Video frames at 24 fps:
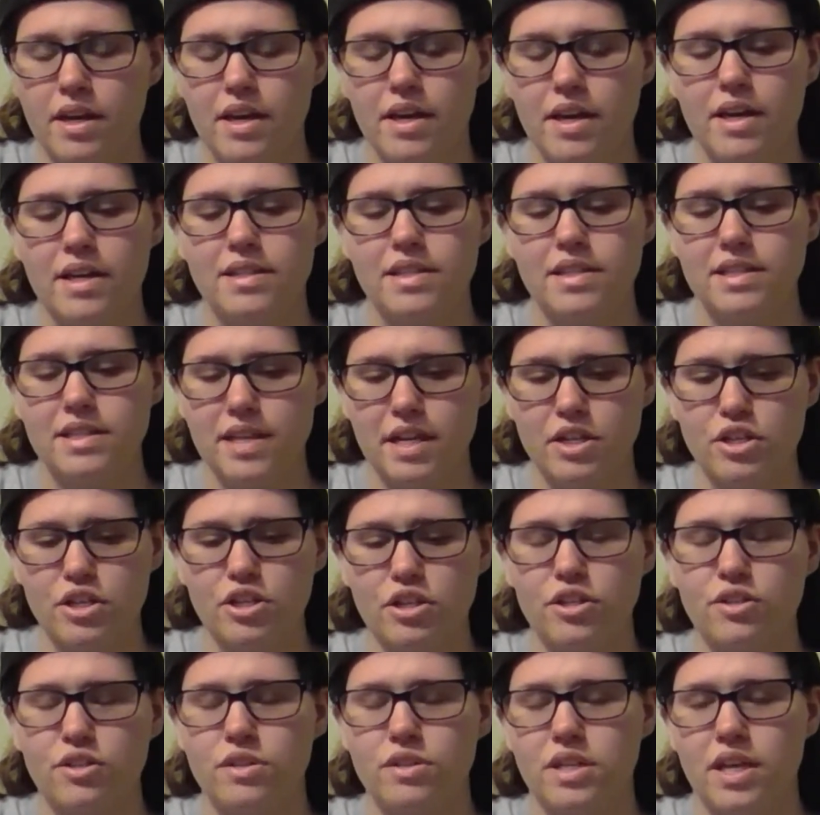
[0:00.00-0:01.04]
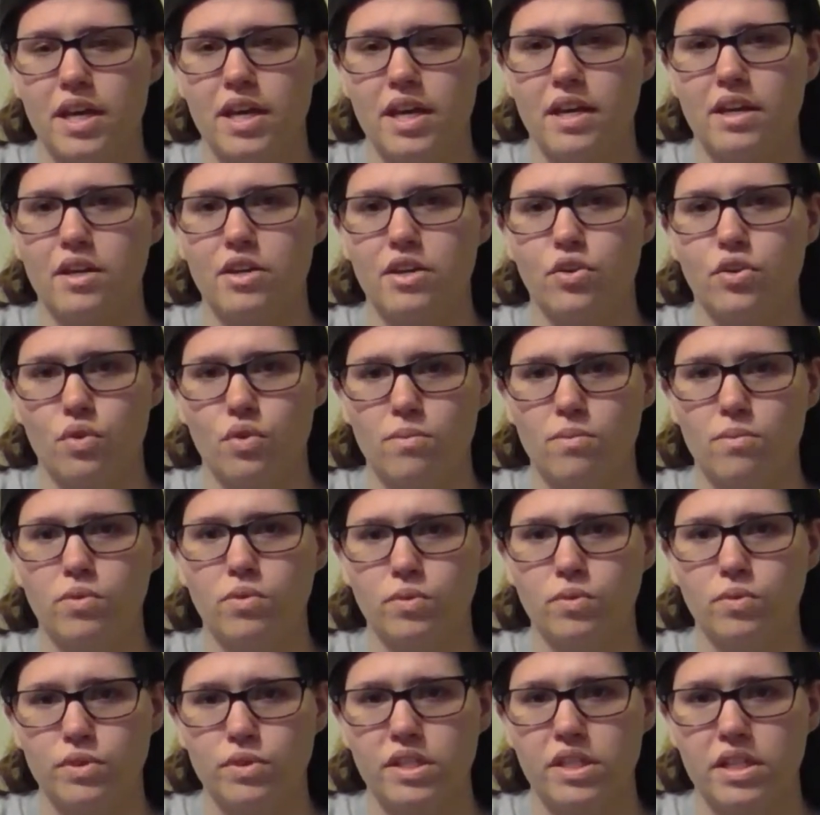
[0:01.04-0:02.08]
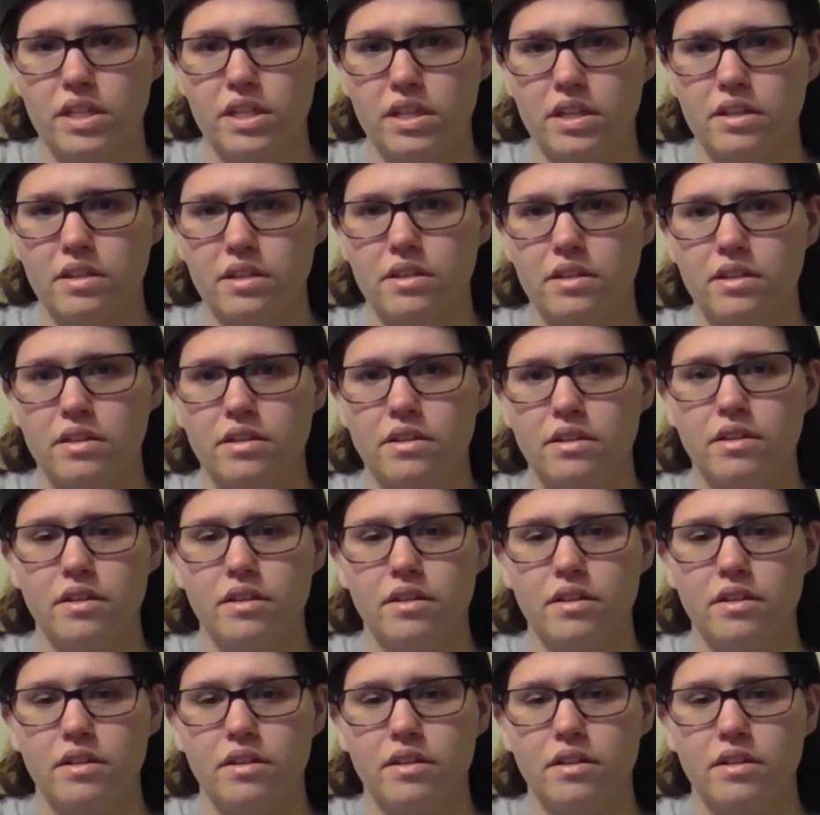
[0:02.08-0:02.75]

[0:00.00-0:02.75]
It's essentially you take your normal routine,